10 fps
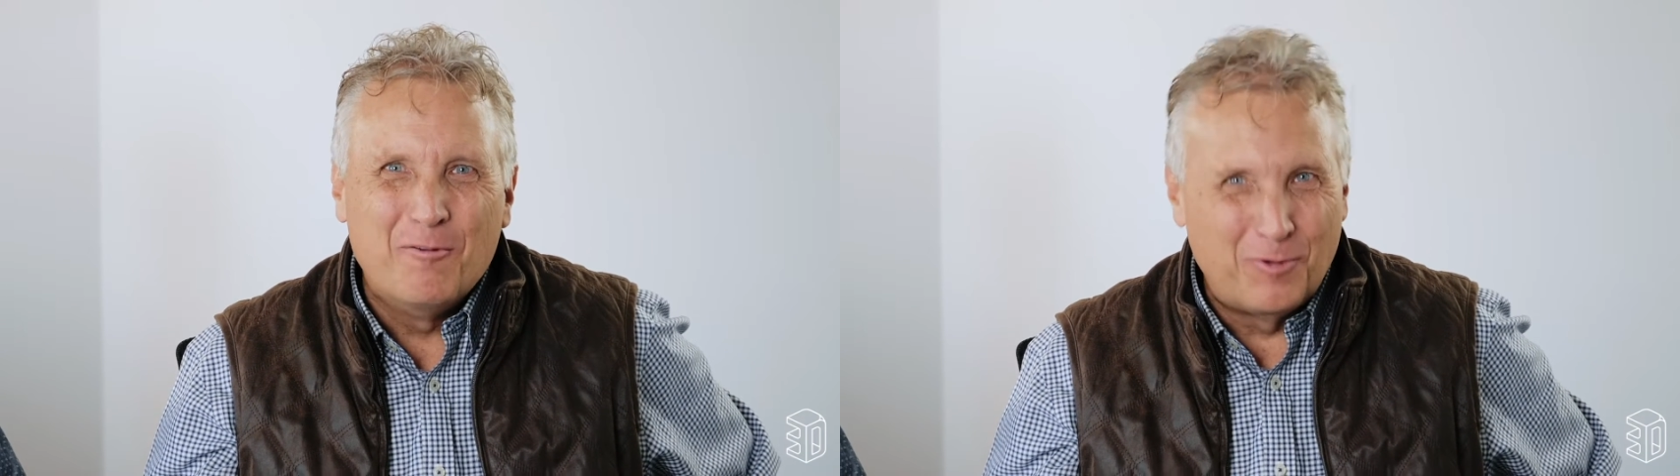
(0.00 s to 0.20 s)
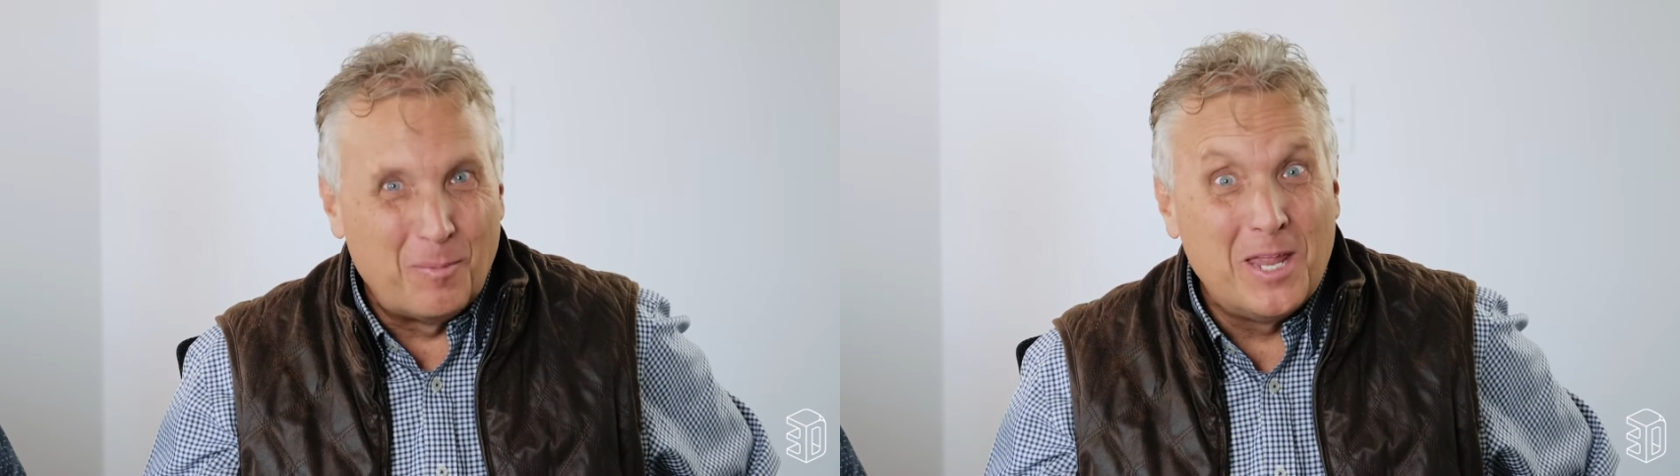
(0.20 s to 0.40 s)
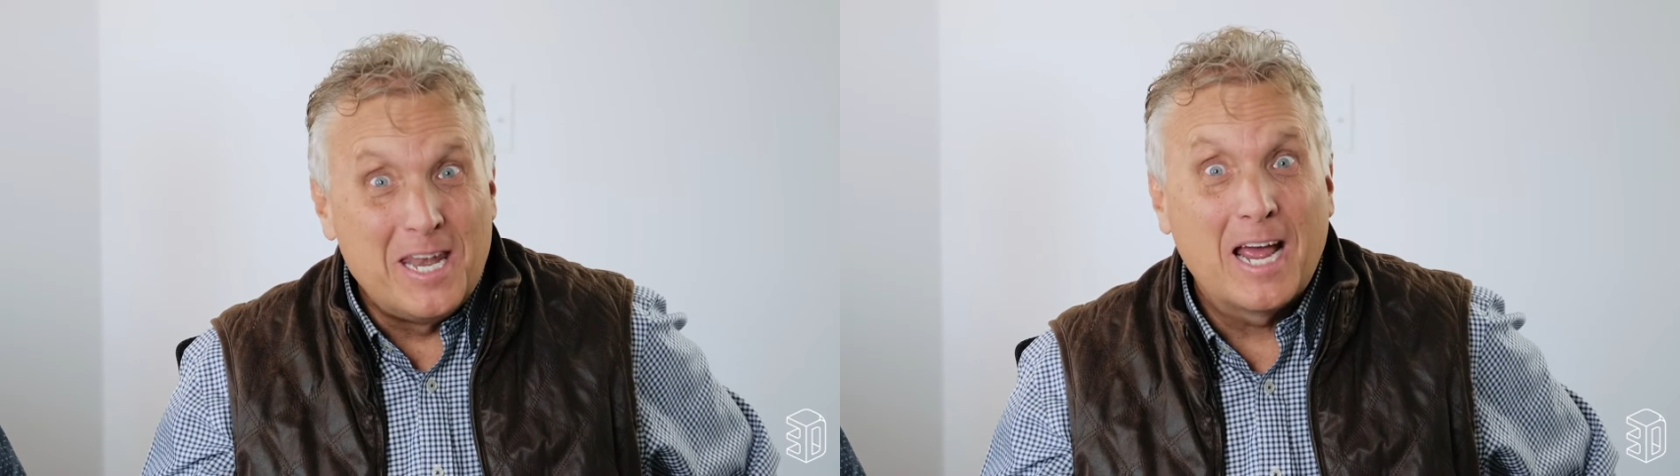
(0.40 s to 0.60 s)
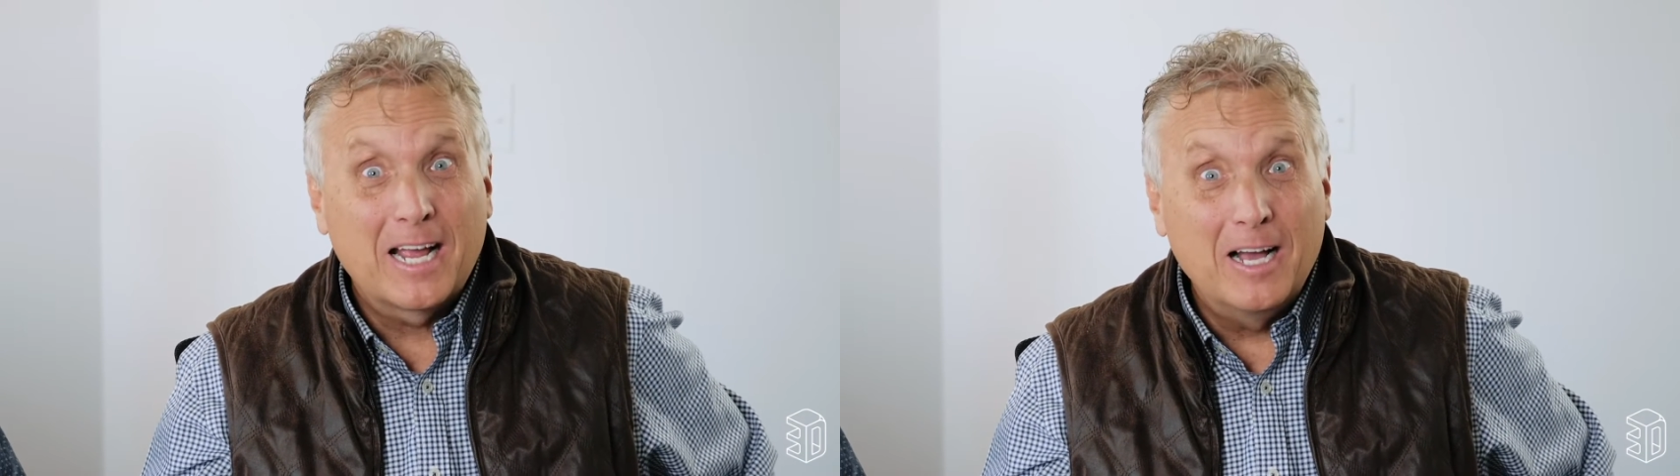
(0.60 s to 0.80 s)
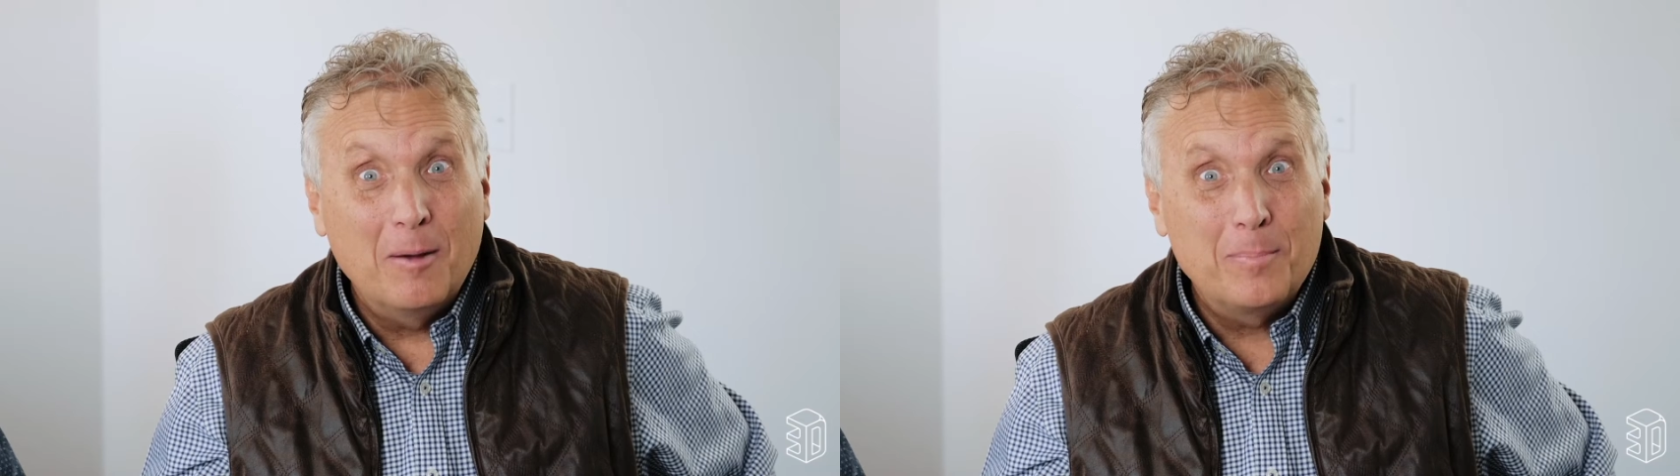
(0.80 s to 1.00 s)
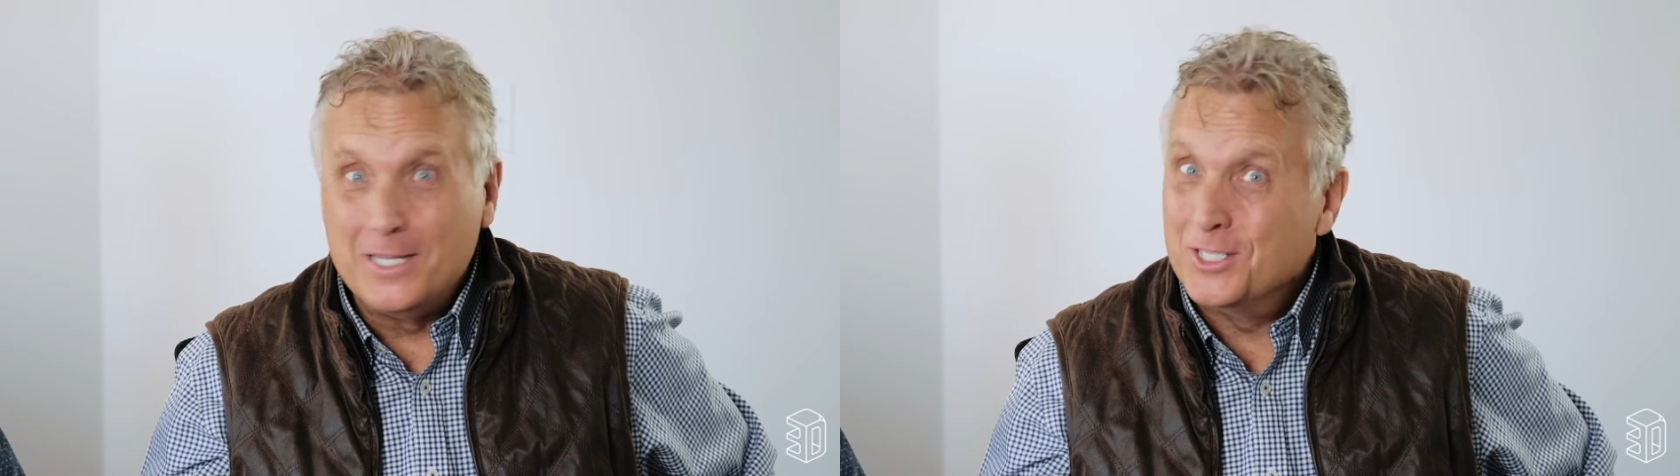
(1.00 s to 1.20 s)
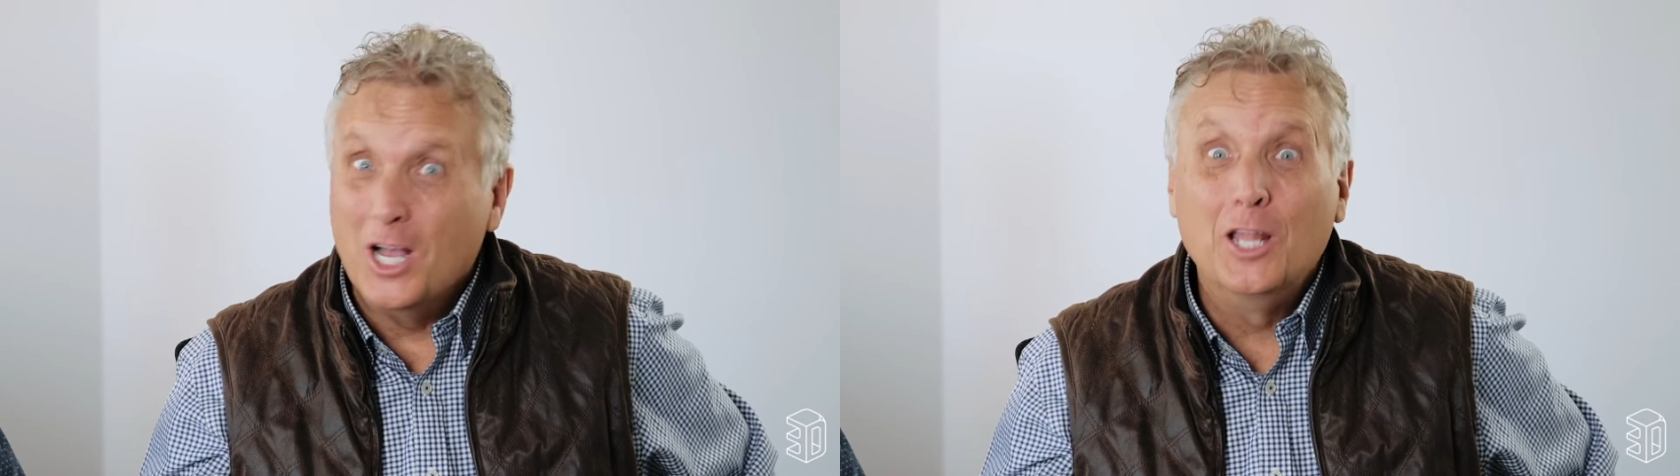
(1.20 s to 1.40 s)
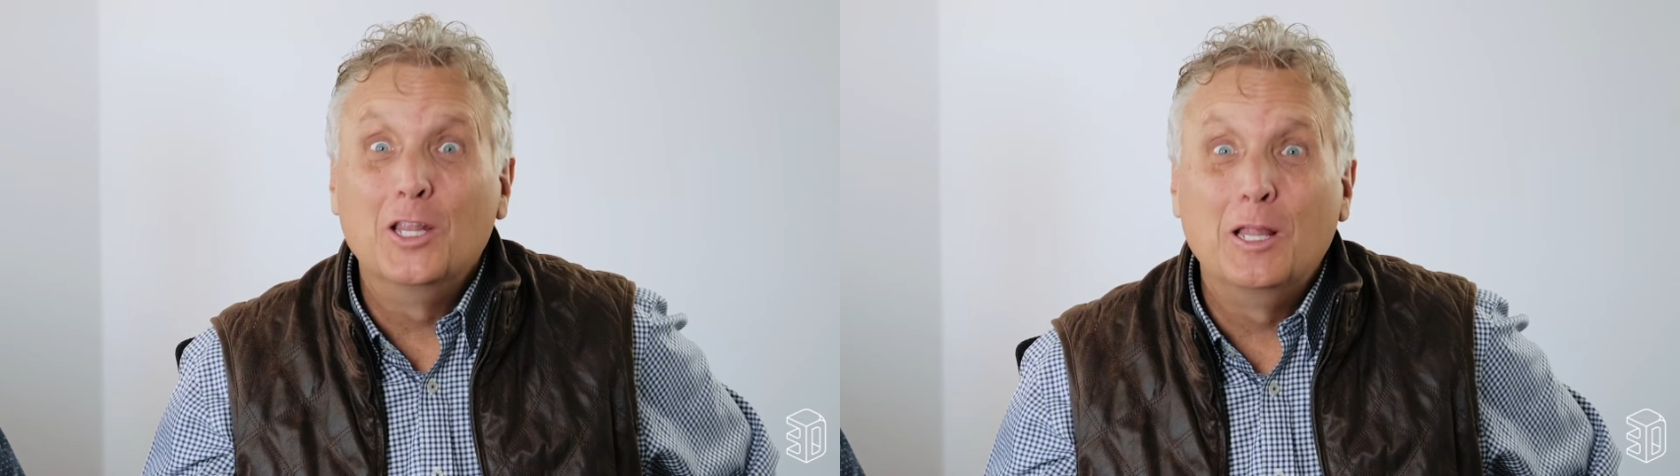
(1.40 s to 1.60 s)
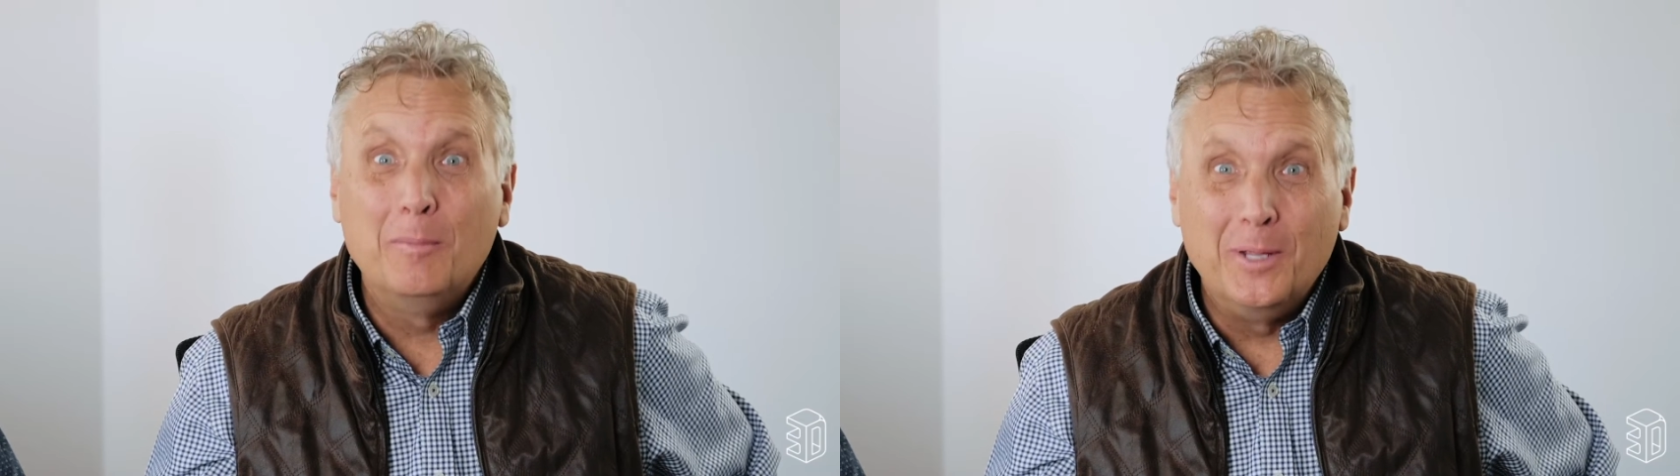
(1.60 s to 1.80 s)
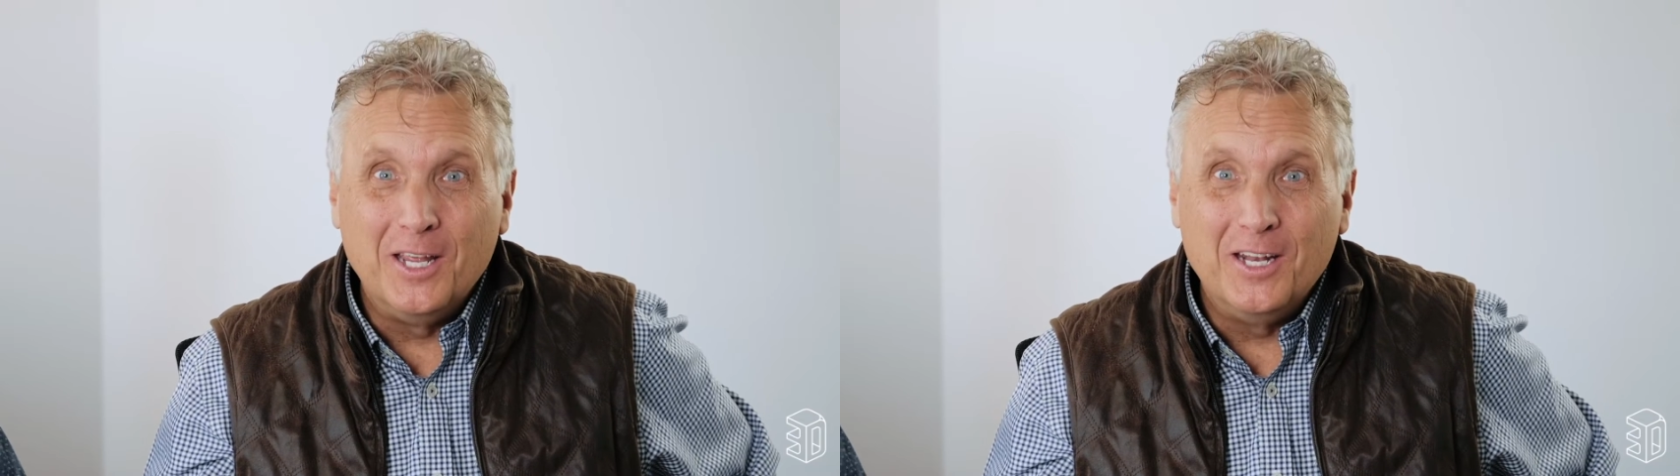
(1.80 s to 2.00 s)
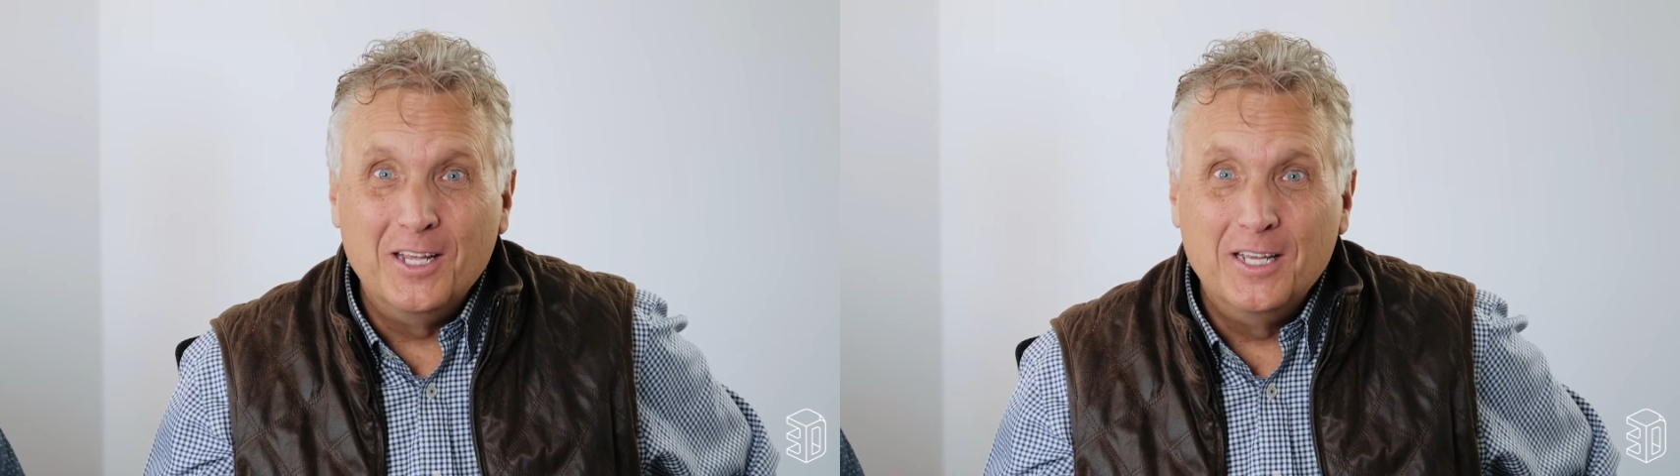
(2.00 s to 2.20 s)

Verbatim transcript: From the neck up, it's unlimited.